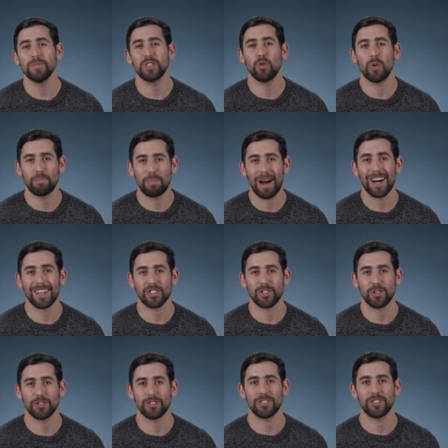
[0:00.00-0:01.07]
to
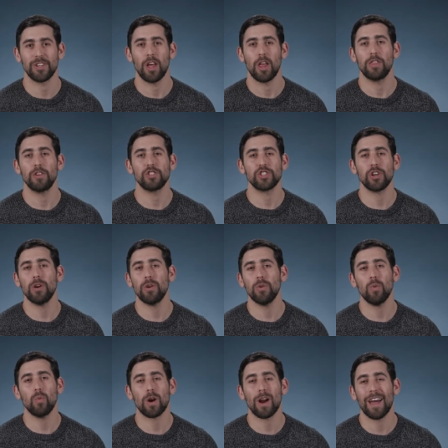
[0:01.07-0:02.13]
Imposters, the show
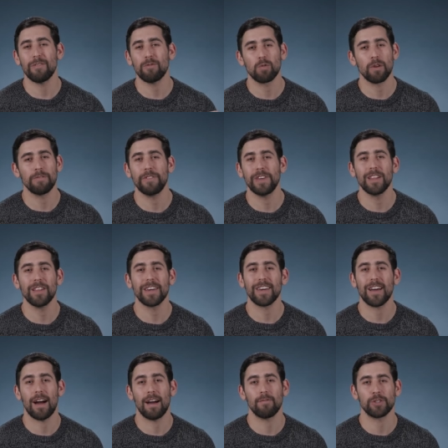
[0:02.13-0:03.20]
where I have revealing
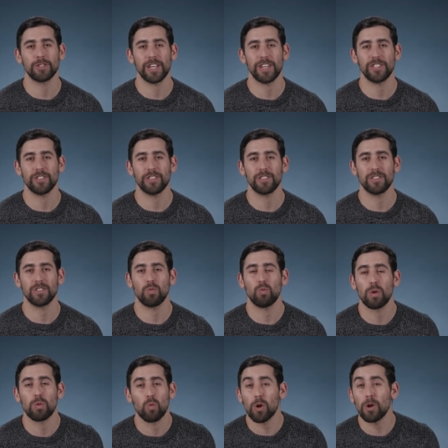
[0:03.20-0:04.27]
conversations
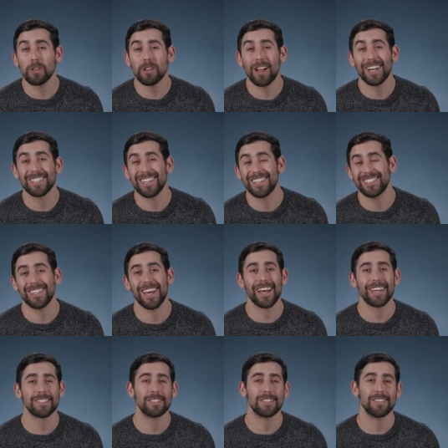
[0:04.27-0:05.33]
with world-class
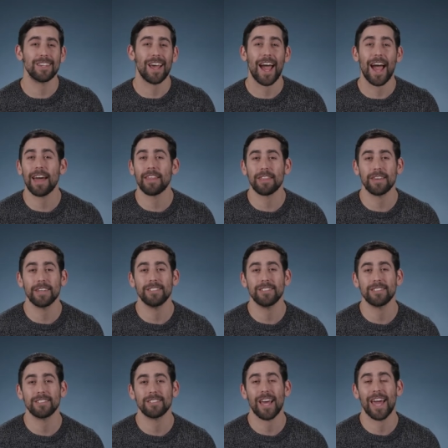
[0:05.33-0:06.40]
execs,
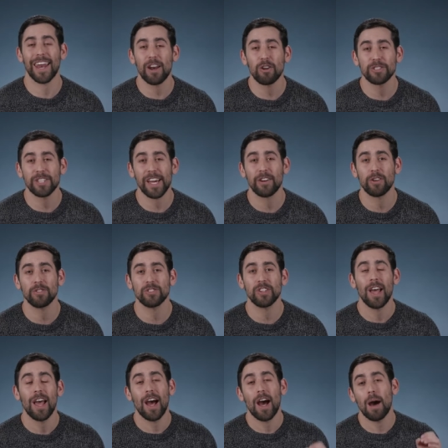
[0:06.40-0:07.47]
athletes, and entertainers
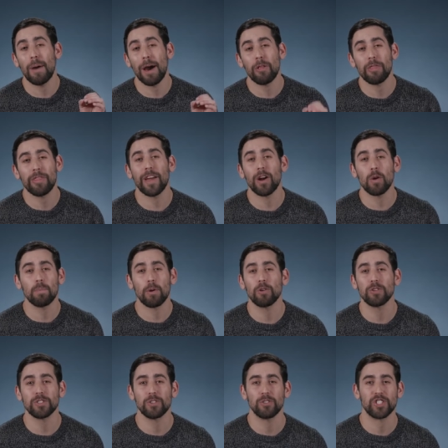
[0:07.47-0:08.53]
about their
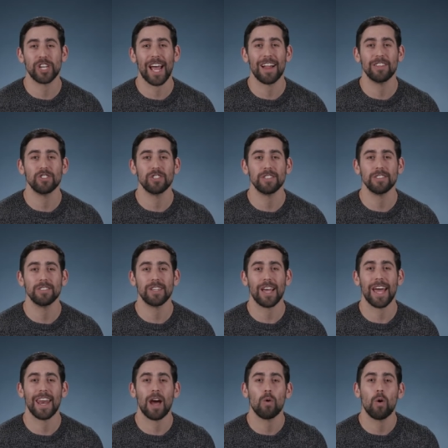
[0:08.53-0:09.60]
personal challenges
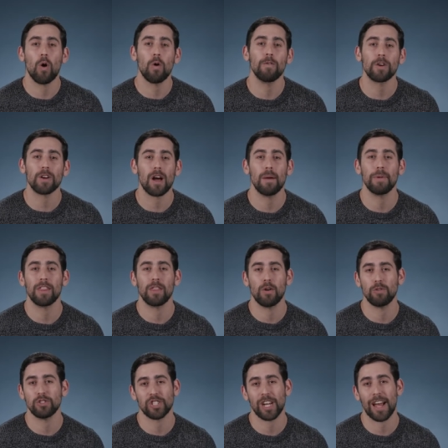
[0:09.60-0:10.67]
and how overcoming
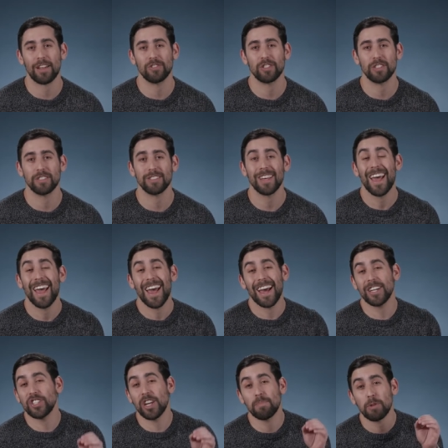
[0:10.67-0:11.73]
those challenges has
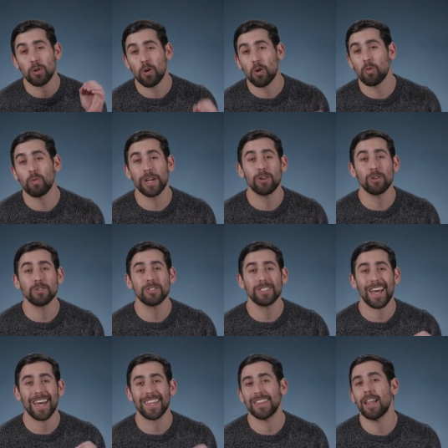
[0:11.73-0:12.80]
shaped their careers
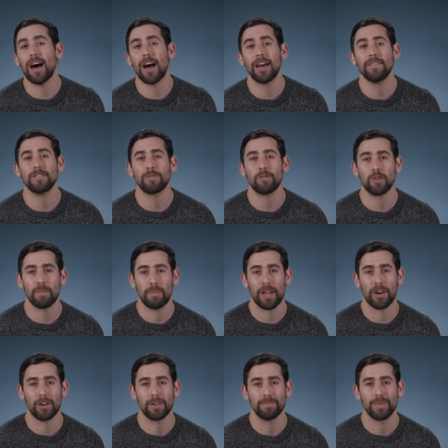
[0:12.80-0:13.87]
and lives for the better.